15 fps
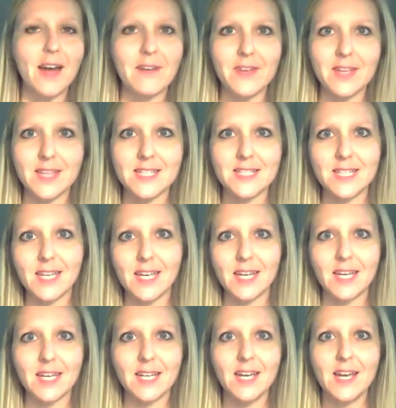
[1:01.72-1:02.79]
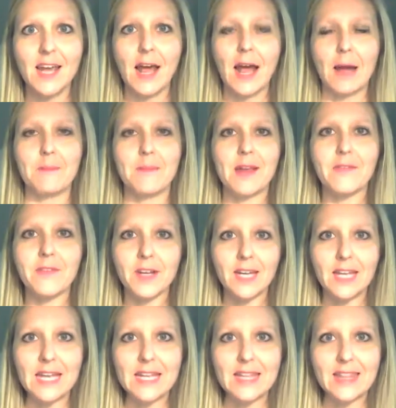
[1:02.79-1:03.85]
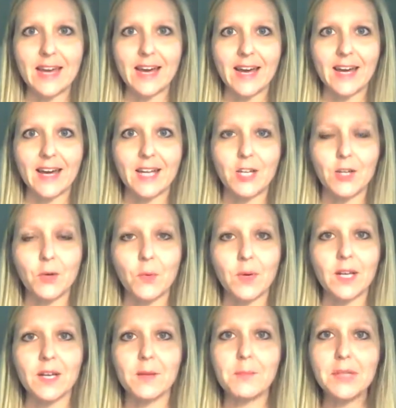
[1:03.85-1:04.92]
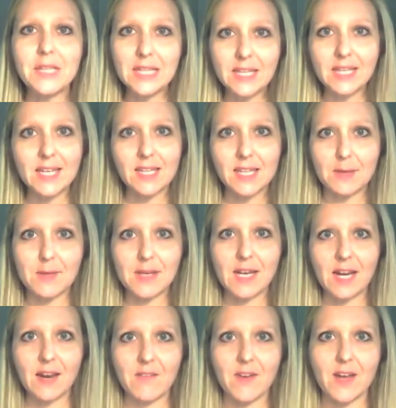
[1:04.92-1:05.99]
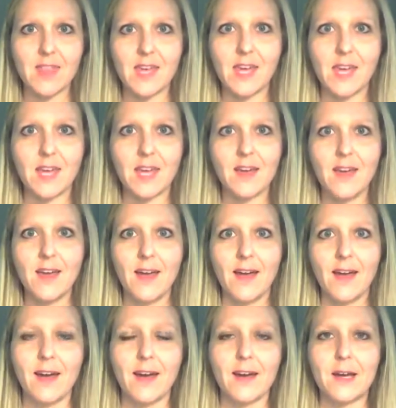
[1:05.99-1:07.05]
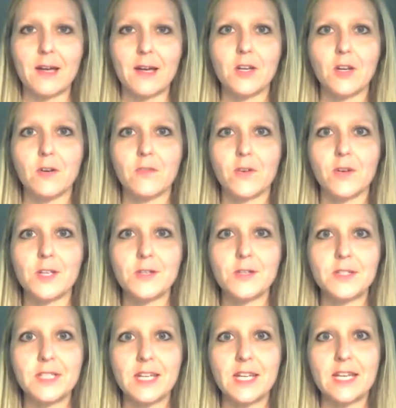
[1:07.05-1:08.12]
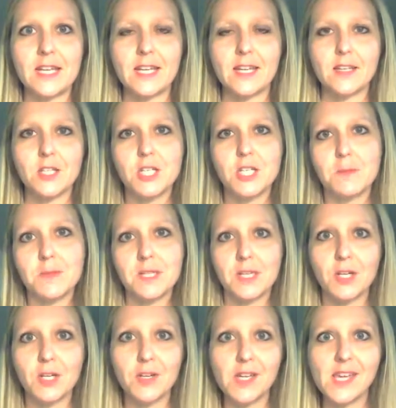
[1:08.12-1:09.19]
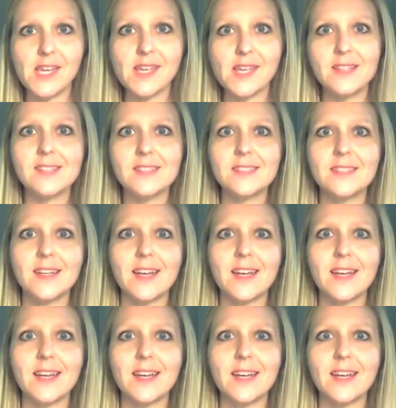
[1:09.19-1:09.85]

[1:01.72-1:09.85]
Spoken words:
having this again. I'm never going to eat that. You don't want to completely eliminate everything. If you're used to eating chips and cookies,